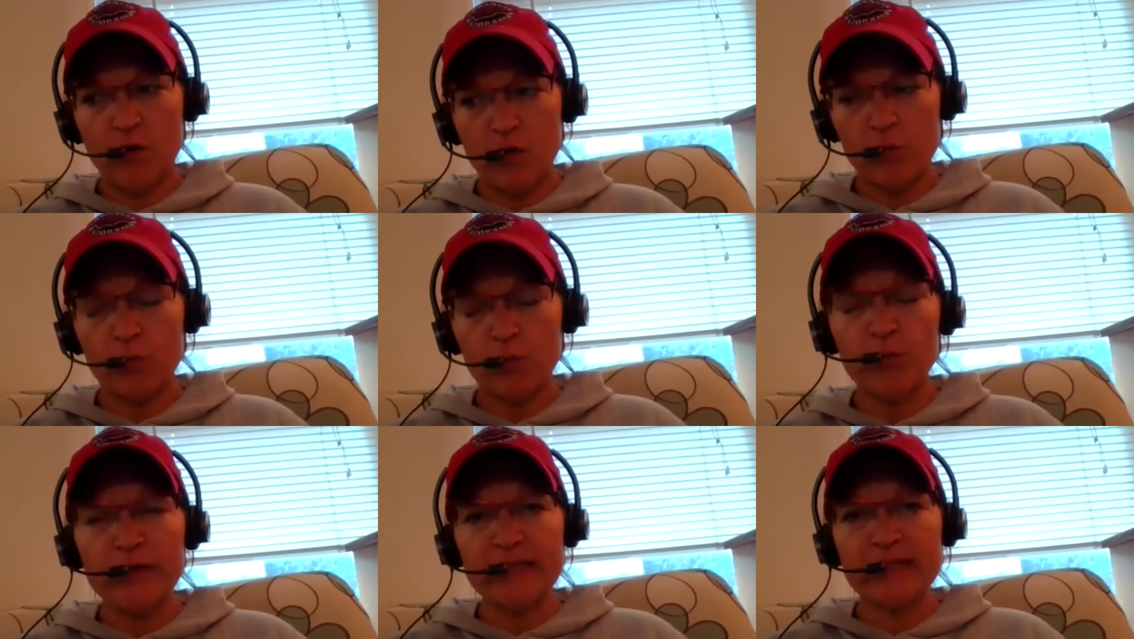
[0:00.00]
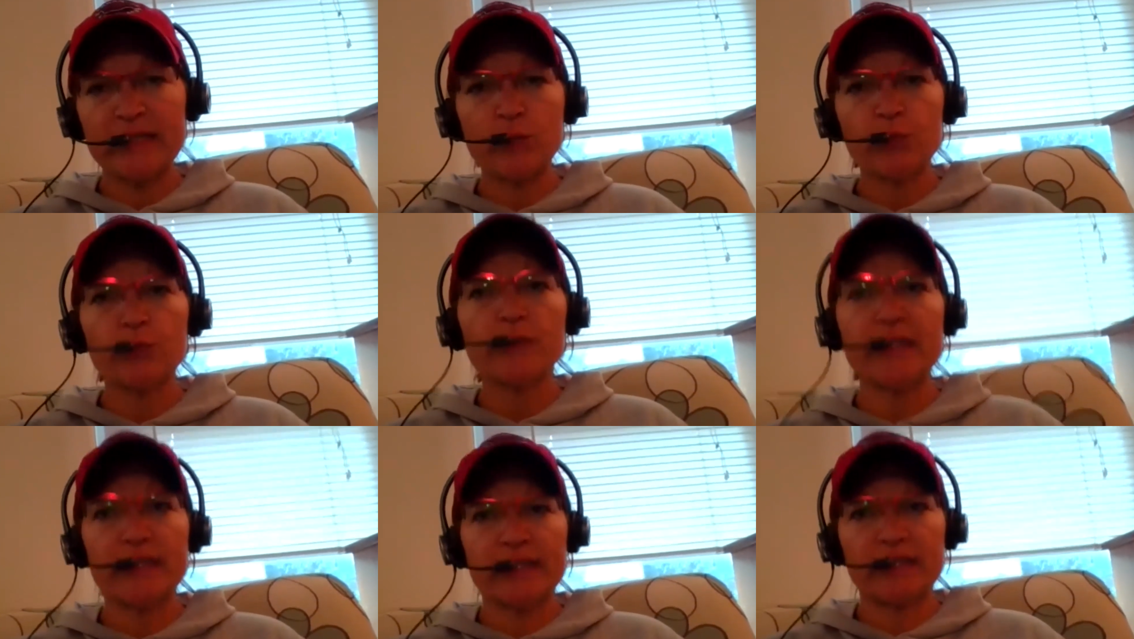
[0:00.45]
really,
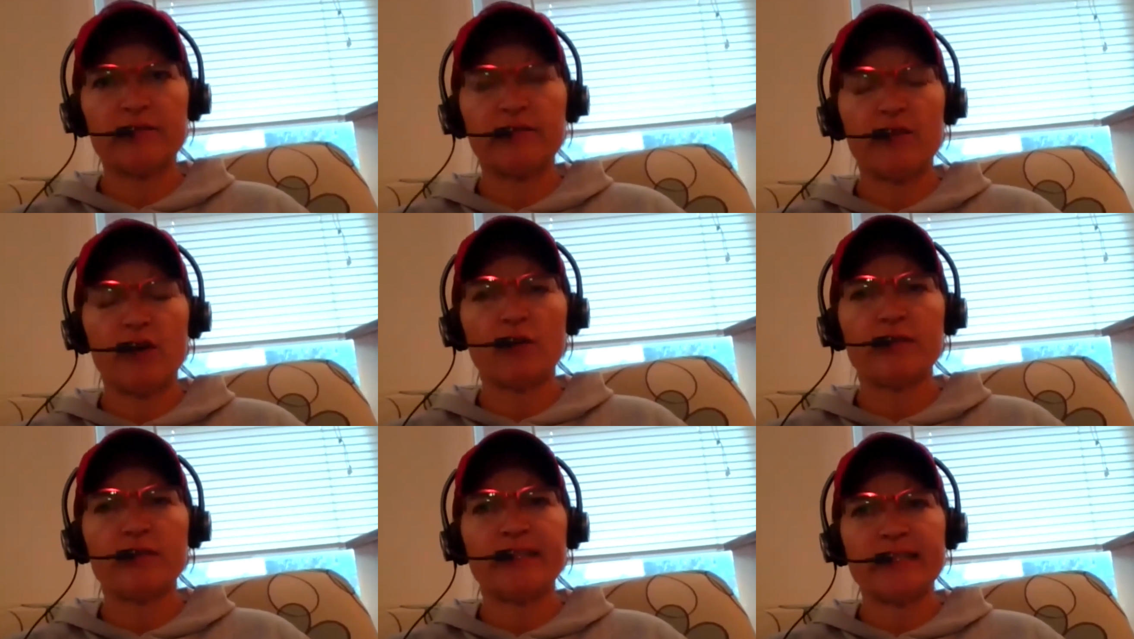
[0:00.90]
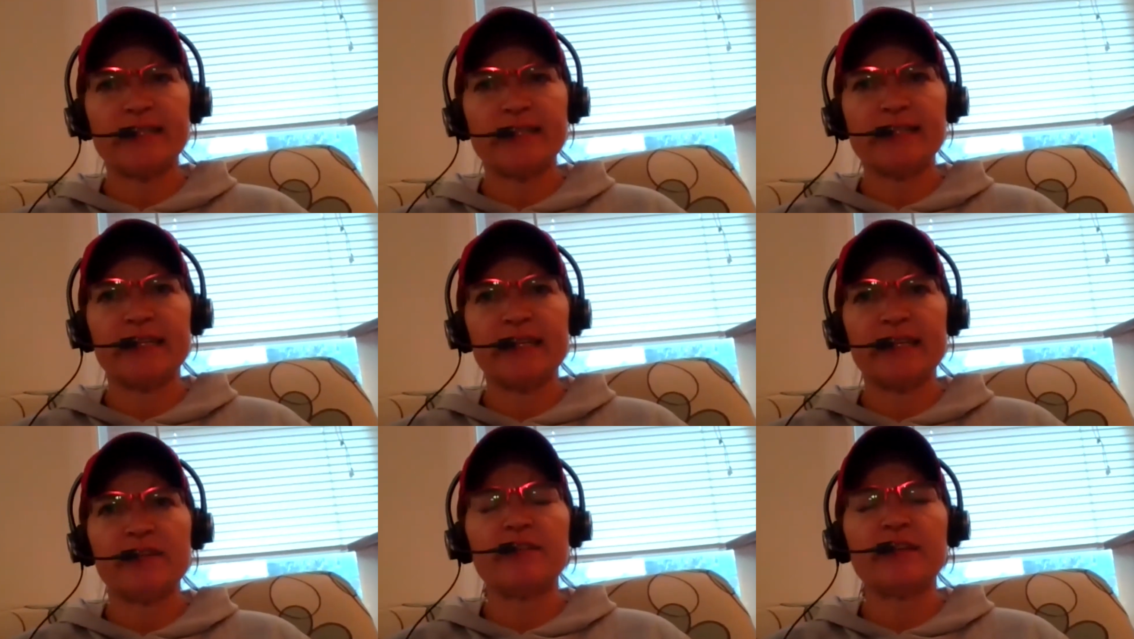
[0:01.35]
really involved in a
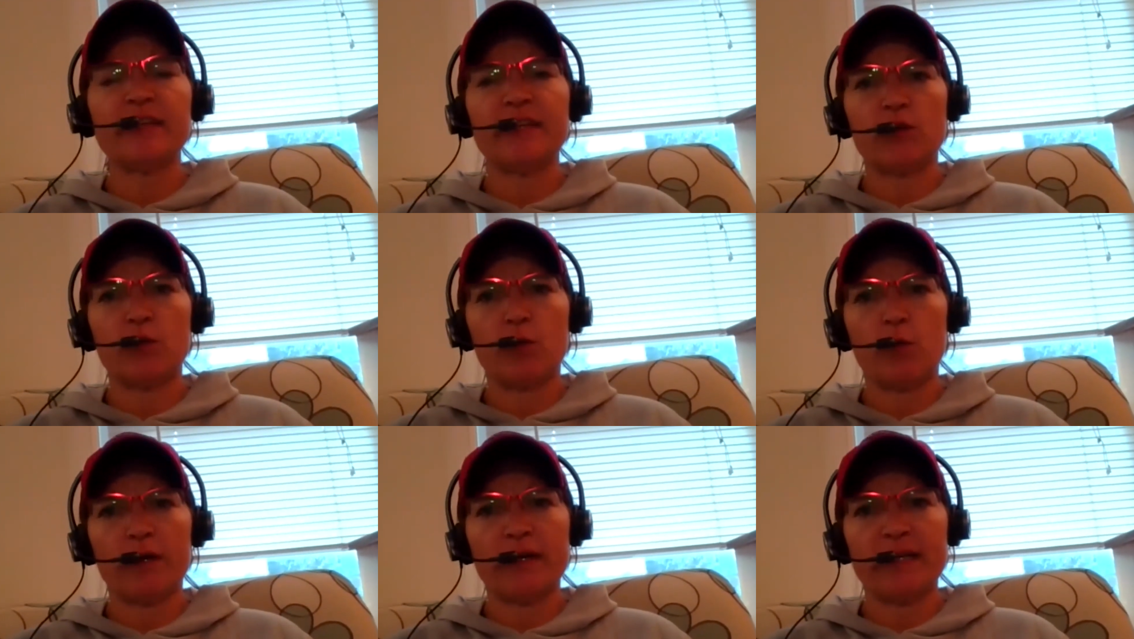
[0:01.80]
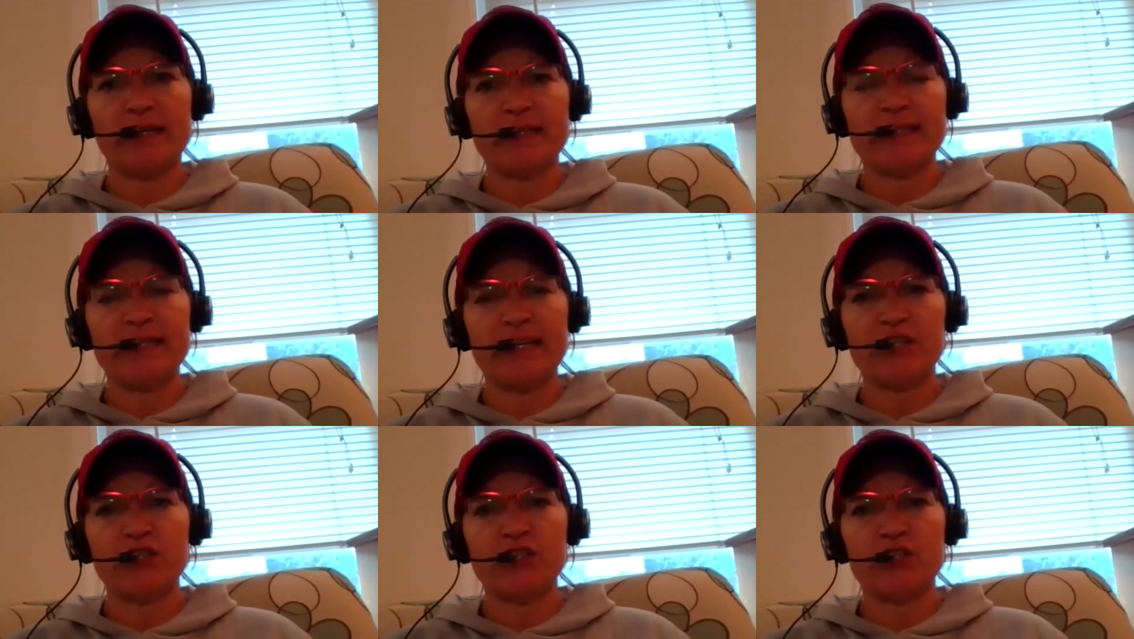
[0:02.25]
significant
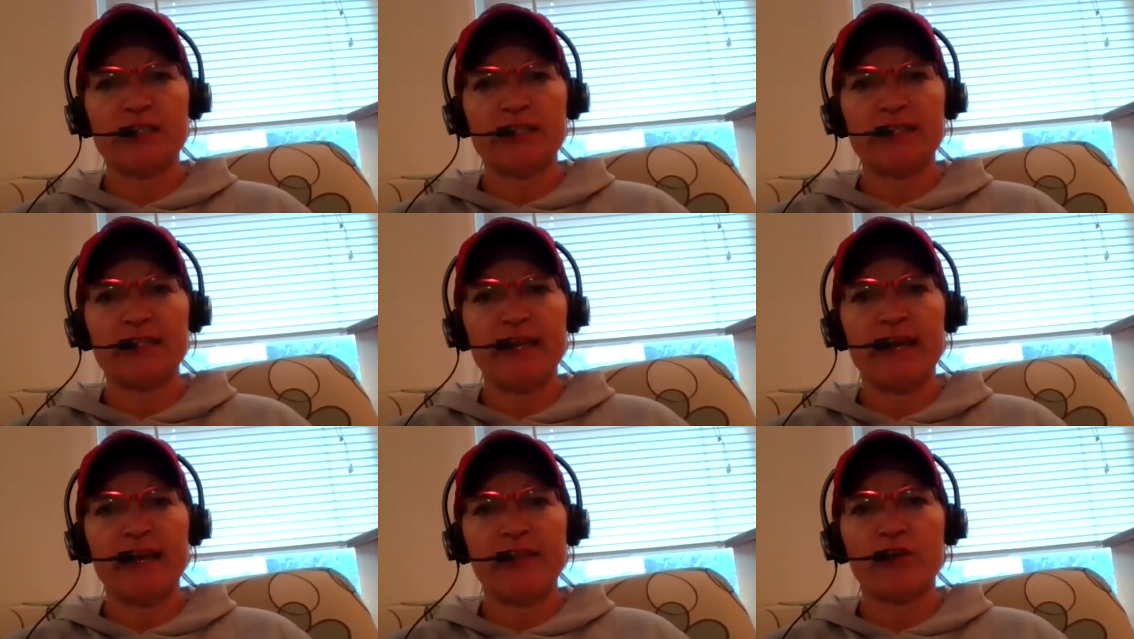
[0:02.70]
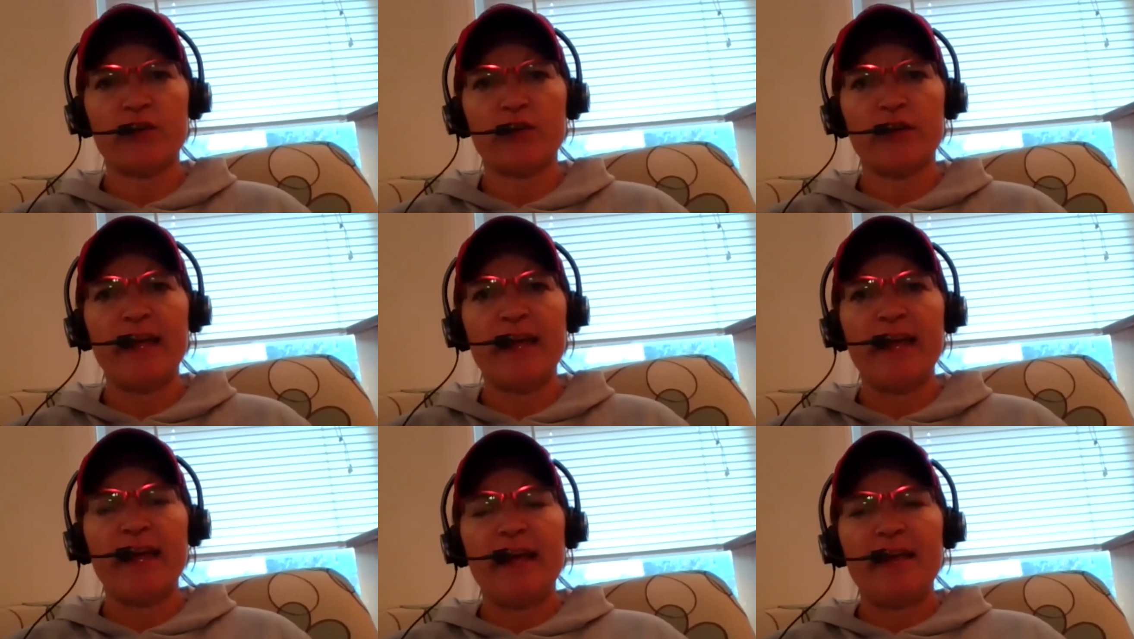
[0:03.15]
organization together,